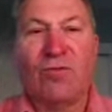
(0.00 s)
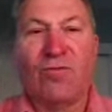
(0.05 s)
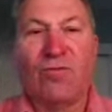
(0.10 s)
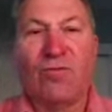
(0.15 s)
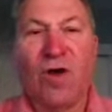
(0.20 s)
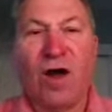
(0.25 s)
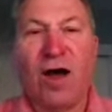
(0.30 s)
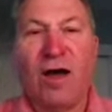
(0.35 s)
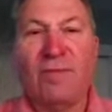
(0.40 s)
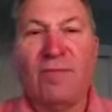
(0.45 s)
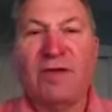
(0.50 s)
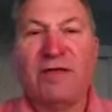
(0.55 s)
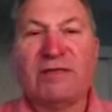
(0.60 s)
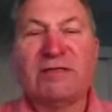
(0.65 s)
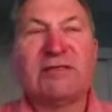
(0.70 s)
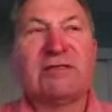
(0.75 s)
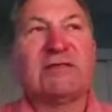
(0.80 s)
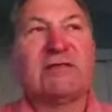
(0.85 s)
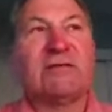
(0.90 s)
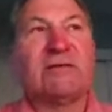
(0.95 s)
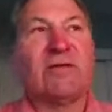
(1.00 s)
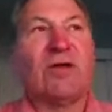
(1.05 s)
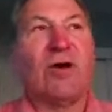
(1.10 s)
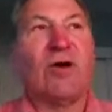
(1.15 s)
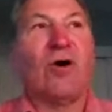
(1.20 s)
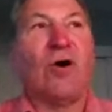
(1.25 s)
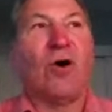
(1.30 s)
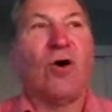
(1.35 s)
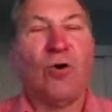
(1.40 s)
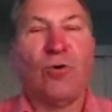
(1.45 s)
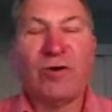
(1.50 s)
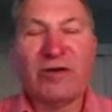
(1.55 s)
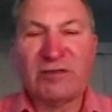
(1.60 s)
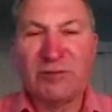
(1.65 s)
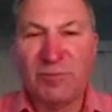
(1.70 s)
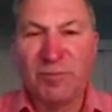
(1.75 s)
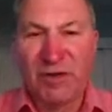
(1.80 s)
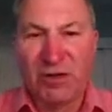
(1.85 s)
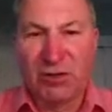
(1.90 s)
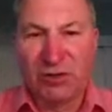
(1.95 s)
Rob has
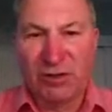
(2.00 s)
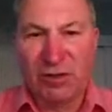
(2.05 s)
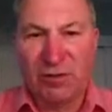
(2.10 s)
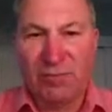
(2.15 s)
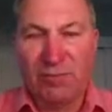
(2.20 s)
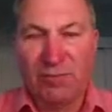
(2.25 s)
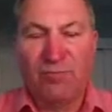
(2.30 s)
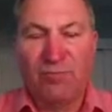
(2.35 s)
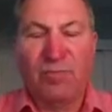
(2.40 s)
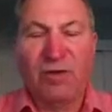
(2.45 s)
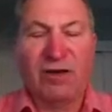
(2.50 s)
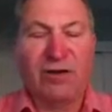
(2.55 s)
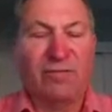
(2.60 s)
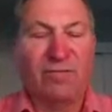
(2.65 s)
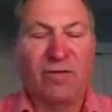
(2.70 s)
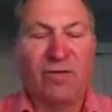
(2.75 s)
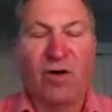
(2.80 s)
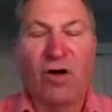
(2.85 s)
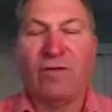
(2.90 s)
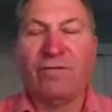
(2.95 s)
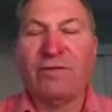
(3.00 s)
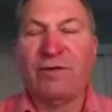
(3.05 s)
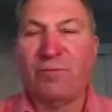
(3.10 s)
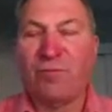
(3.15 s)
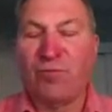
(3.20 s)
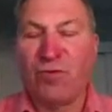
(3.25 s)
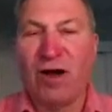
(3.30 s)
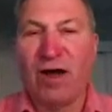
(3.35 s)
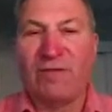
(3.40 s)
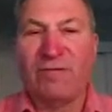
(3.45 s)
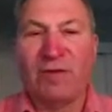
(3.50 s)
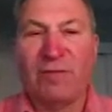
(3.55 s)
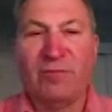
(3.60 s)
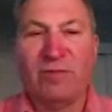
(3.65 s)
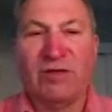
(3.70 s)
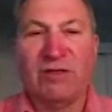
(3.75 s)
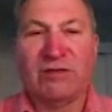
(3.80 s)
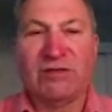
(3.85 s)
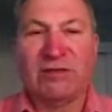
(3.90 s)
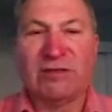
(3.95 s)
always been involved in private
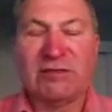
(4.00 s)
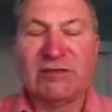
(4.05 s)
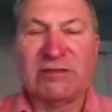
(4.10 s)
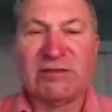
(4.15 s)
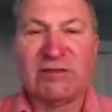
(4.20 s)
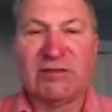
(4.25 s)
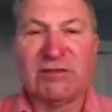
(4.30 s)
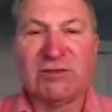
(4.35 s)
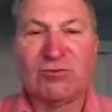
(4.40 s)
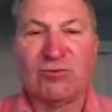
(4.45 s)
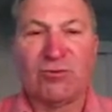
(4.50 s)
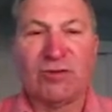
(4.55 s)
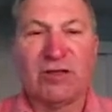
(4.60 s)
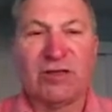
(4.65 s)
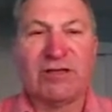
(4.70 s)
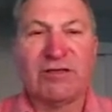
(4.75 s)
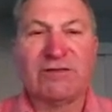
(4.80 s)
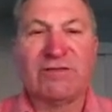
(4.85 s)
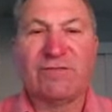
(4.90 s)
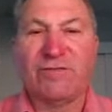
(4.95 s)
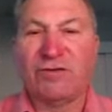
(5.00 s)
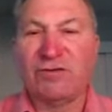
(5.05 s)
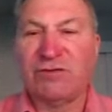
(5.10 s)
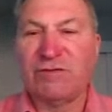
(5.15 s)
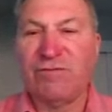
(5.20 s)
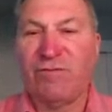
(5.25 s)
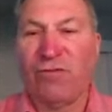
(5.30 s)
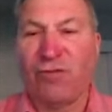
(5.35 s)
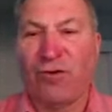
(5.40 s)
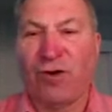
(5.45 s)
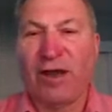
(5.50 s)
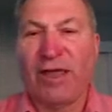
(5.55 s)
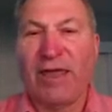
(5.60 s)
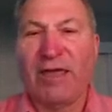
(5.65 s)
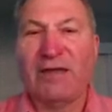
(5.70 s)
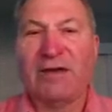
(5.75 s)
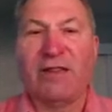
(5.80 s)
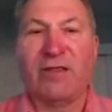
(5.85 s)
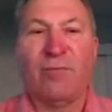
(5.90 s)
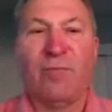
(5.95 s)
business. This is really his first
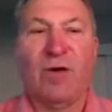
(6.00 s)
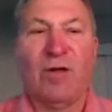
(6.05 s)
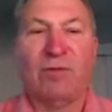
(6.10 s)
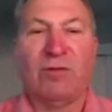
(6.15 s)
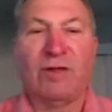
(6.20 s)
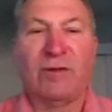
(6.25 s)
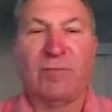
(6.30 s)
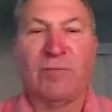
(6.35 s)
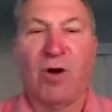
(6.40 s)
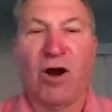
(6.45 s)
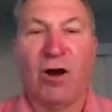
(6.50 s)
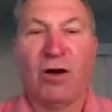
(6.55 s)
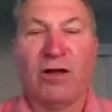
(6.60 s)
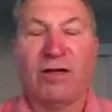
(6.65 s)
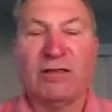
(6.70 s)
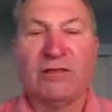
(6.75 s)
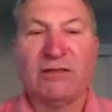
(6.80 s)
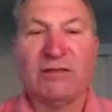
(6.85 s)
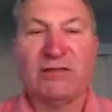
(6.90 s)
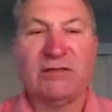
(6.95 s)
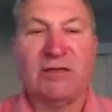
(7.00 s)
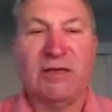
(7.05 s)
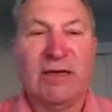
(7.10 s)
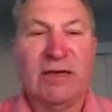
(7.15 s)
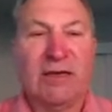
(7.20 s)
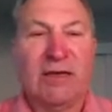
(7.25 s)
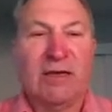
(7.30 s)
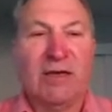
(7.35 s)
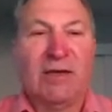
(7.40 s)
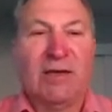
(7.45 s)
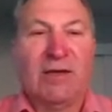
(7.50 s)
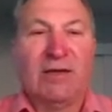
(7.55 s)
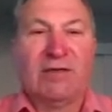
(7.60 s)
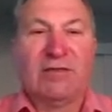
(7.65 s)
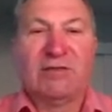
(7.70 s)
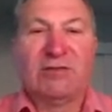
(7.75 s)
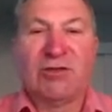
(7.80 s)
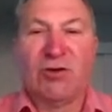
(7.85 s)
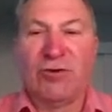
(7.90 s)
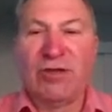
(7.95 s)
foray into the public markets.
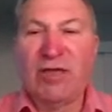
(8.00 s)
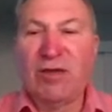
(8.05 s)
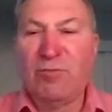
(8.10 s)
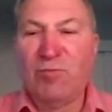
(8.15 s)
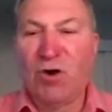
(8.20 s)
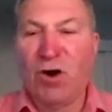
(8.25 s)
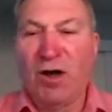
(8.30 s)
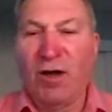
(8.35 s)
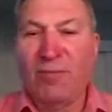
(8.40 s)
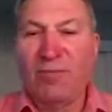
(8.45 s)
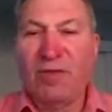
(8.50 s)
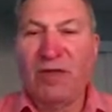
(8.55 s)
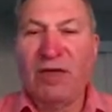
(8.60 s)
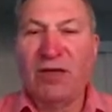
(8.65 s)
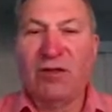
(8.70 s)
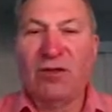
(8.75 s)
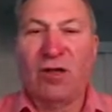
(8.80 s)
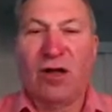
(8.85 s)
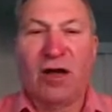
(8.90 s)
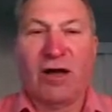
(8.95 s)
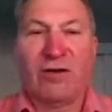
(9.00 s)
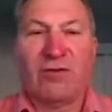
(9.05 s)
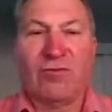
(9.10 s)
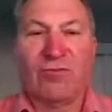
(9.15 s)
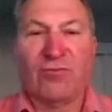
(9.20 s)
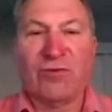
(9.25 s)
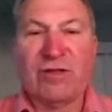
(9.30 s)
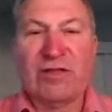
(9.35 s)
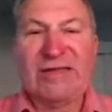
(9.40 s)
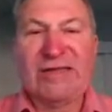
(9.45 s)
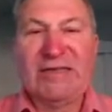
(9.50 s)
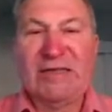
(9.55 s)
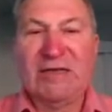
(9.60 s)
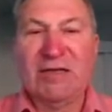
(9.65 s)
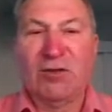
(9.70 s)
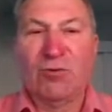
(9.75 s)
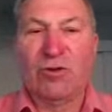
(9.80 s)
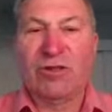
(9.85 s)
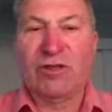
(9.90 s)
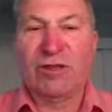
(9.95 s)
So he brought me along to really
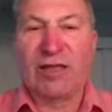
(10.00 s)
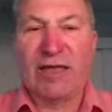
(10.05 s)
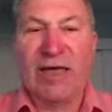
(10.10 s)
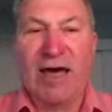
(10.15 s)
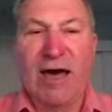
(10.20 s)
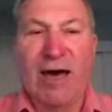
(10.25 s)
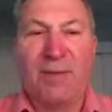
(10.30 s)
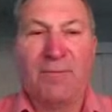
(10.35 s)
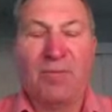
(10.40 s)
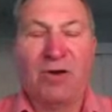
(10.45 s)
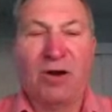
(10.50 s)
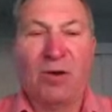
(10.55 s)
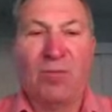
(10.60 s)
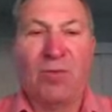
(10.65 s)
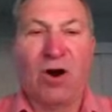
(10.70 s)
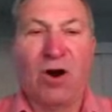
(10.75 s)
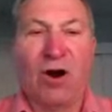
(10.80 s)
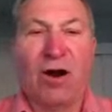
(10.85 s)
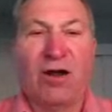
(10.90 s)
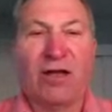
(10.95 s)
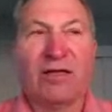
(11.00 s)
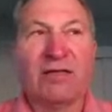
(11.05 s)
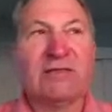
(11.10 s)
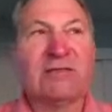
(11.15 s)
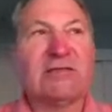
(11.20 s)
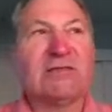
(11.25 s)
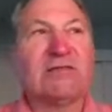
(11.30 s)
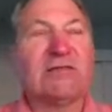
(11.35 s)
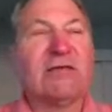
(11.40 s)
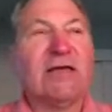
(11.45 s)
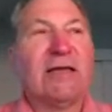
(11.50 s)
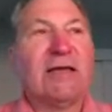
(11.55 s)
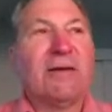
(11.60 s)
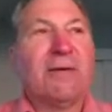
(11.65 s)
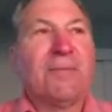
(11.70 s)
deal with the capital markets.